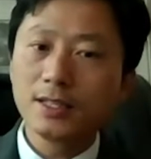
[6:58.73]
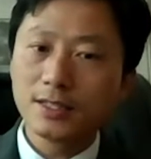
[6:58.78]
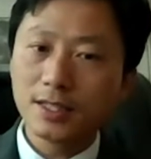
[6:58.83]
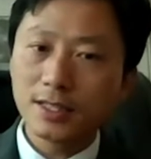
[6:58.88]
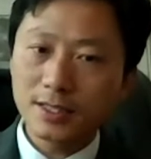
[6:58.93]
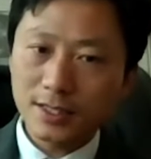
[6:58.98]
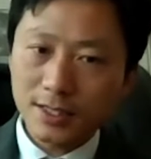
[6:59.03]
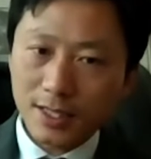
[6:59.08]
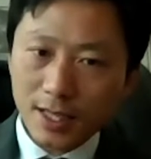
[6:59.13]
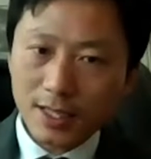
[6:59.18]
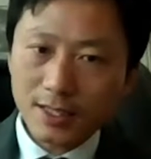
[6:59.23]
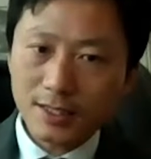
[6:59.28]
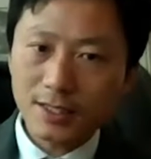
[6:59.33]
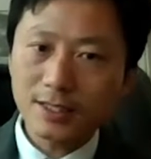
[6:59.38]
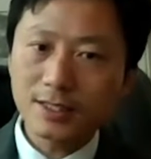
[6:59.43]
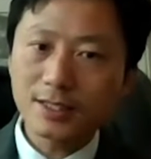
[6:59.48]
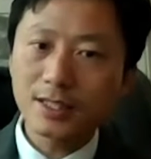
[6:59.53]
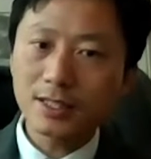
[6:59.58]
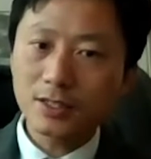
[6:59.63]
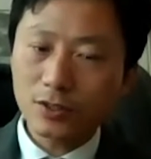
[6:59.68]
they think
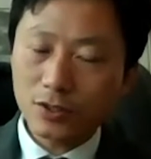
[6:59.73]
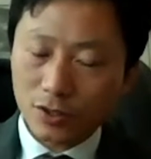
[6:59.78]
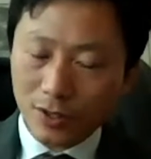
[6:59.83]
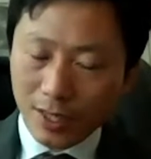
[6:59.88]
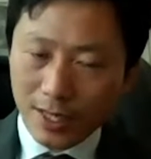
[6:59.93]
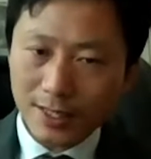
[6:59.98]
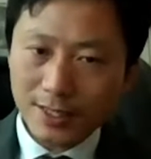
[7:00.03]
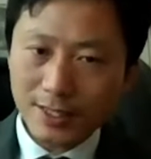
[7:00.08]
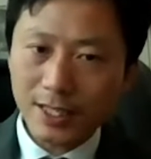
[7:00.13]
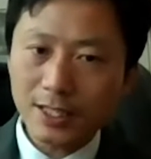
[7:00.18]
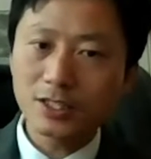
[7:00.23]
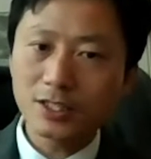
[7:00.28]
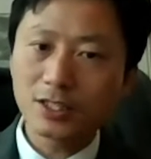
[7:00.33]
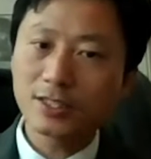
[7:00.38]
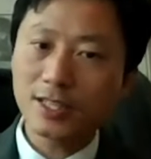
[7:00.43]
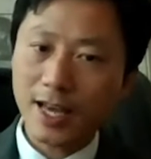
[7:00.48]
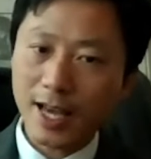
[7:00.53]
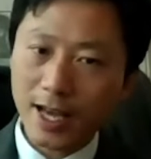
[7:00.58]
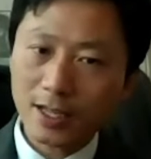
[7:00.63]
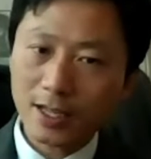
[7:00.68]
the
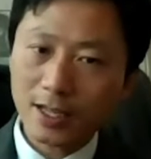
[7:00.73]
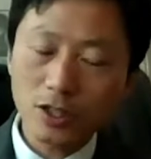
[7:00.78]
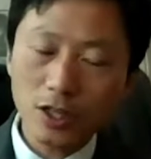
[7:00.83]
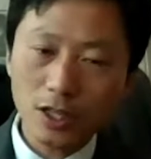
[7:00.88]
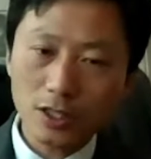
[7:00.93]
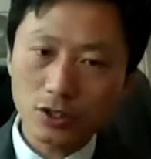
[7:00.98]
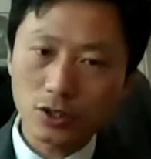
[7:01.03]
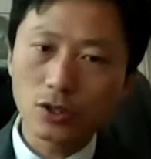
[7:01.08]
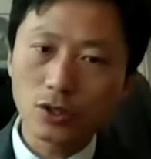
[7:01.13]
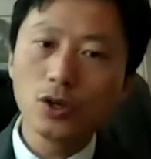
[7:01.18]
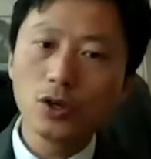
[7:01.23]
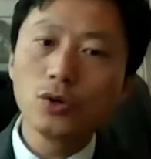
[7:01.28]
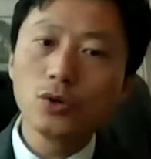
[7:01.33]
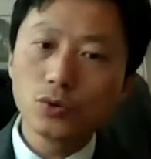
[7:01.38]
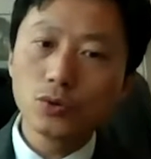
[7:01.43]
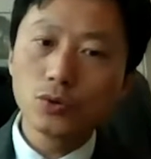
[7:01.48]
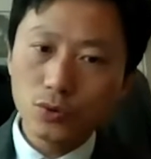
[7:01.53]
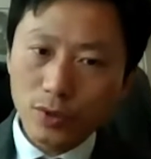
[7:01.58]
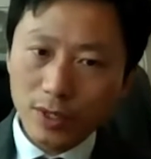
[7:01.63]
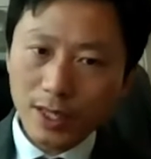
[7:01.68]
digitalization technology
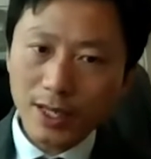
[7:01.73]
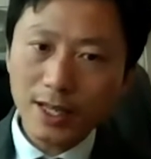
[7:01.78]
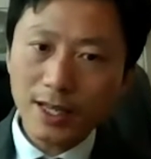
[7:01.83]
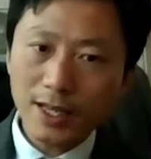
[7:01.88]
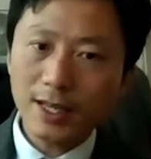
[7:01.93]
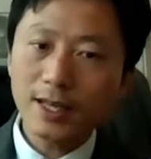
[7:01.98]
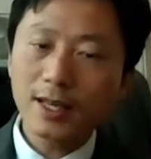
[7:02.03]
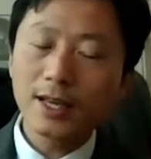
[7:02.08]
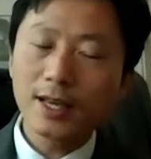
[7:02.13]
really